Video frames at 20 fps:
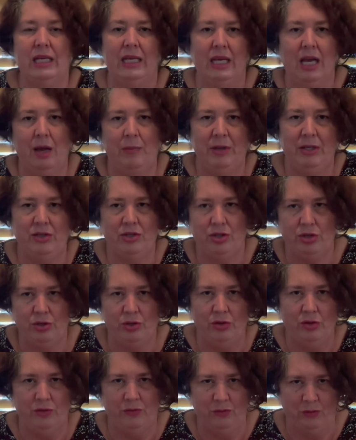coming to
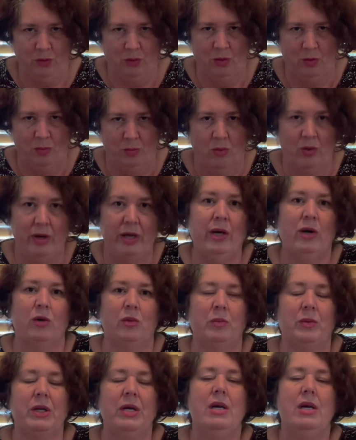you for more help.